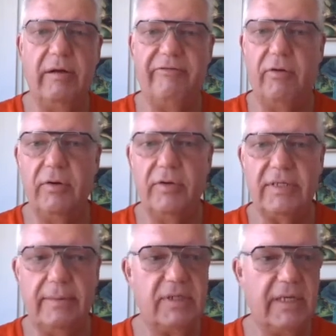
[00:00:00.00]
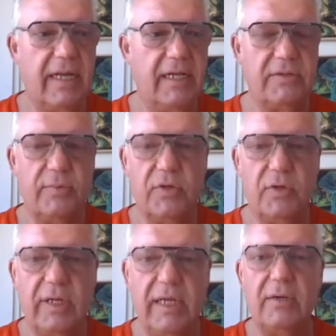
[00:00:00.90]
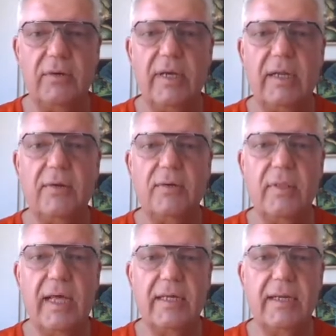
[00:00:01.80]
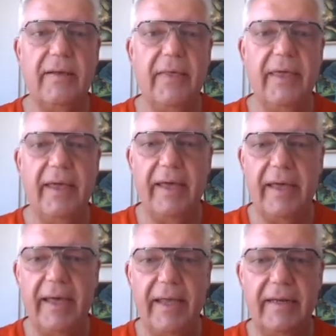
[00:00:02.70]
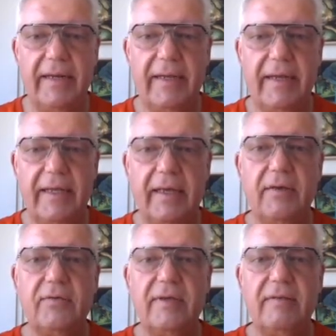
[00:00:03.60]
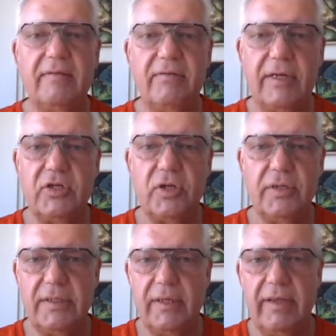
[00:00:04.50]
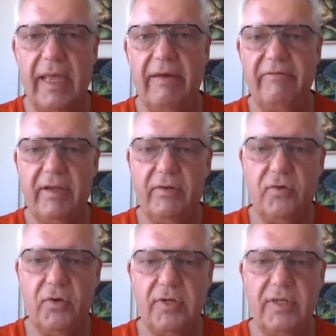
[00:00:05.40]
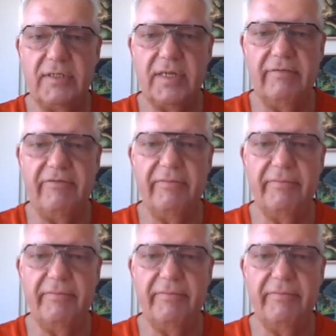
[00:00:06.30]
phone or something else, what you need, you cannot do that. And here you see the scratches, heavy, dirty stuff.